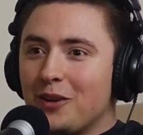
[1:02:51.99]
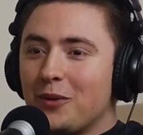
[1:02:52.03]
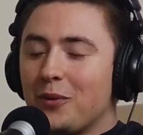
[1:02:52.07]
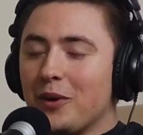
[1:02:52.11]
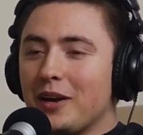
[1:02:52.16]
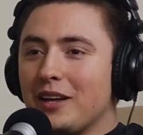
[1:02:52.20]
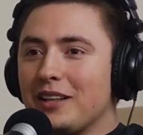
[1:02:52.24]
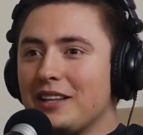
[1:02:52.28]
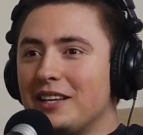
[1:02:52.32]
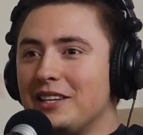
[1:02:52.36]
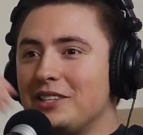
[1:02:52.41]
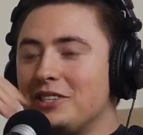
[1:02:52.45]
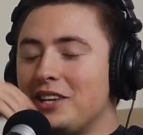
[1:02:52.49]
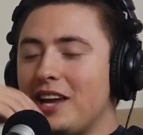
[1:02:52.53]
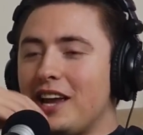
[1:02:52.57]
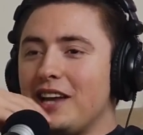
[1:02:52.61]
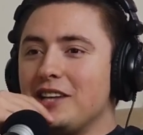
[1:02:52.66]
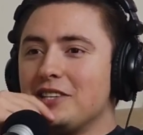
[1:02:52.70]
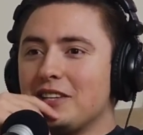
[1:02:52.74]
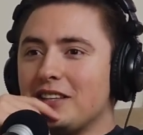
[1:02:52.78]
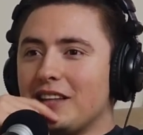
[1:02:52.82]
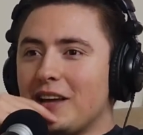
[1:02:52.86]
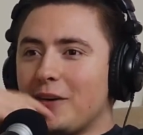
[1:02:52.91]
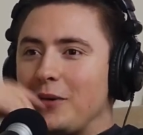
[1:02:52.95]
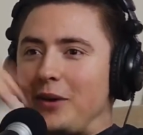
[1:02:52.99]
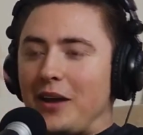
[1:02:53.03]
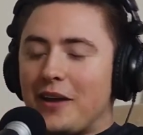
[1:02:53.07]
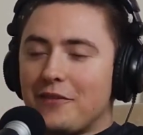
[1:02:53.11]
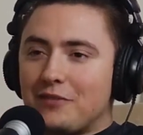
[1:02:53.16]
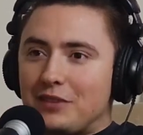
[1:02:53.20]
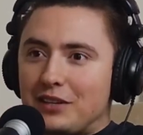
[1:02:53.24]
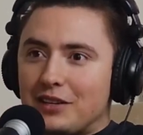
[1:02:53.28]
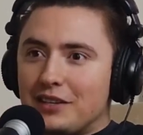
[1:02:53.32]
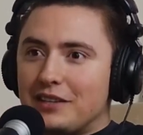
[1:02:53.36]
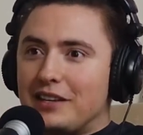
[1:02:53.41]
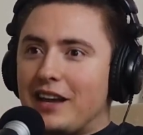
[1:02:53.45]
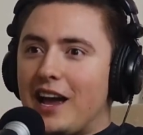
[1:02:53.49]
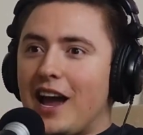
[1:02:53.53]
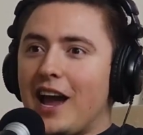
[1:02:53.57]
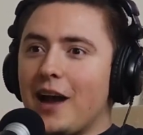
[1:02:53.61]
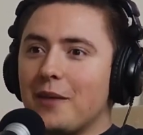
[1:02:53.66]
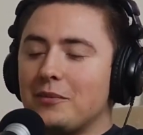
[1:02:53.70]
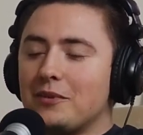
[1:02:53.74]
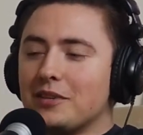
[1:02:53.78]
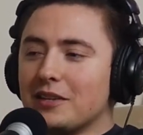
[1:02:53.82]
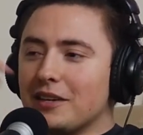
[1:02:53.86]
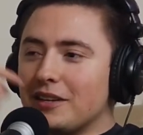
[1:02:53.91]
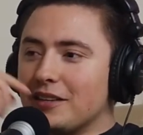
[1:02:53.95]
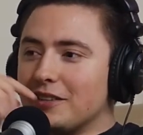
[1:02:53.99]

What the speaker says: quickly changing that we have to adapt.